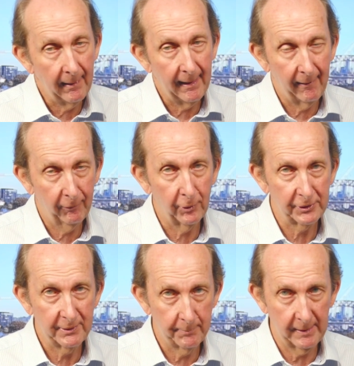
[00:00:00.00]
Of
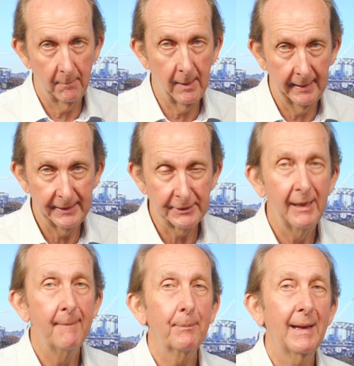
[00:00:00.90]
course, the bottom line is
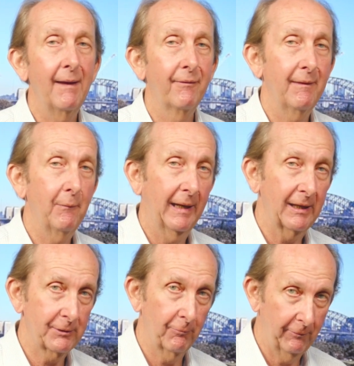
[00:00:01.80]
if we
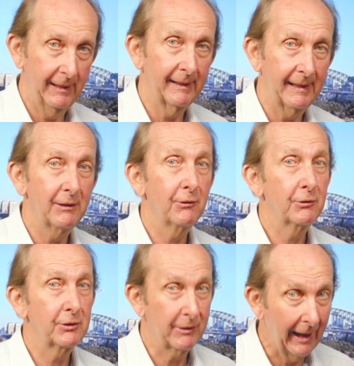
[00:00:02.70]
get some really
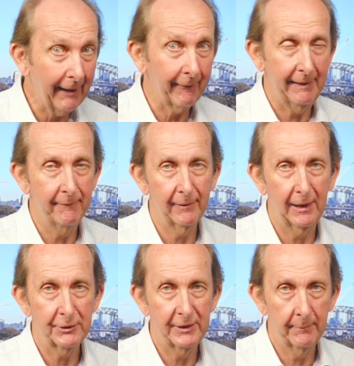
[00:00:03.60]
scary
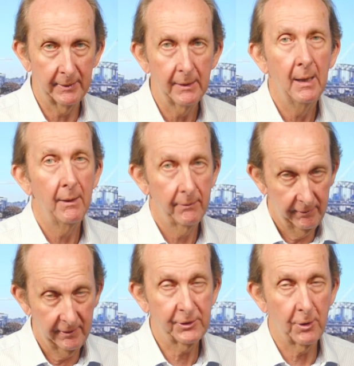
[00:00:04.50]
inflation numbers,
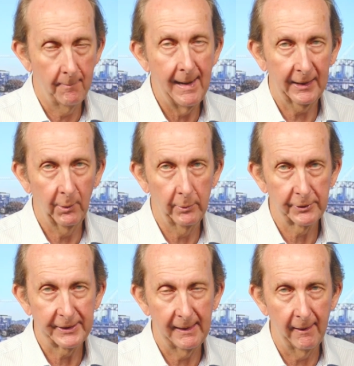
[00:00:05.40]
the stock market
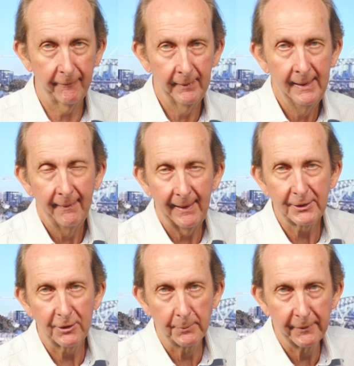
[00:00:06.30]
will sell off.
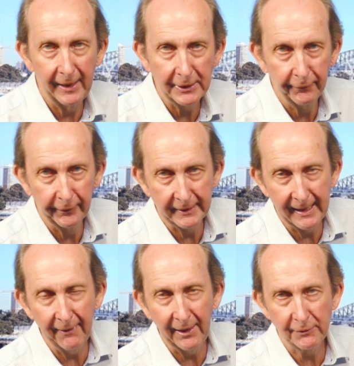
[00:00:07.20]
That's the observation for
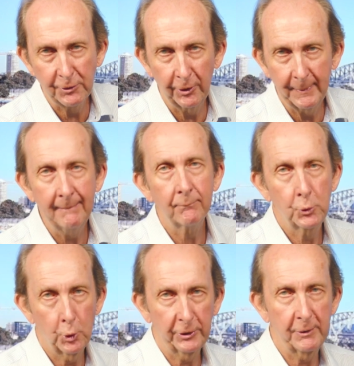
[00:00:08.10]
today. Thanks for joining me.
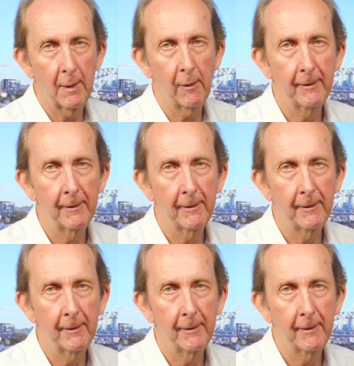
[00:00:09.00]
Talk to you tomorrow.